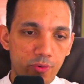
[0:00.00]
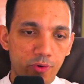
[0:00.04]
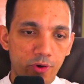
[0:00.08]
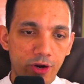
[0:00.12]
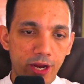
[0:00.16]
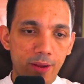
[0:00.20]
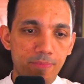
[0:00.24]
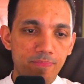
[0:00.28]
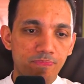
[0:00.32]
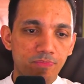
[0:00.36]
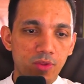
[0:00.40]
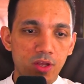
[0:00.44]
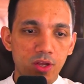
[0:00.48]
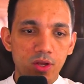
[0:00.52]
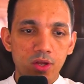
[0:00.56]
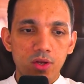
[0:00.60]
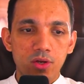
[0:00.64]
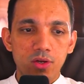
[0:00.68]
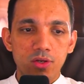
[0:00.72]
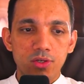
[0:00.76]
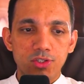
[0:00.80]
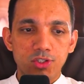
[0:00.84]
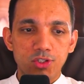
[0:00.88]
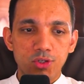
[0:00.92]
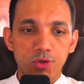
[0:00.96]
Okay,
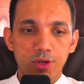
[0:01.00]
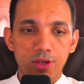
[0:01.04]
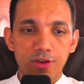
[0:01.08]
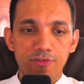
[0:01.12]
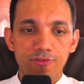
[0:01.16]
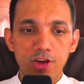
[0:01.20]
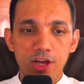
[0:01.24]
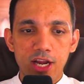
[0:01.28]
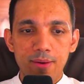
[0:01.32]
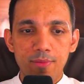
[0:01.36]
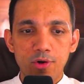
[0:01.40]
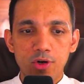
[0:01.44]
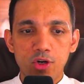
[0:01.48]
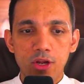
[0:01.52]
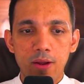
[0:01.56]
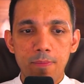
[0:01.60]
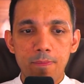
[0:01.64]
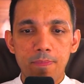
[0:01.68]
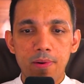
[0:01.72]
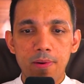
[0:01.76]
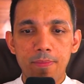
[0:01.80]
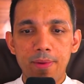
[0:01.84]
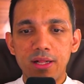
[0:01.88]
so if you're able to implement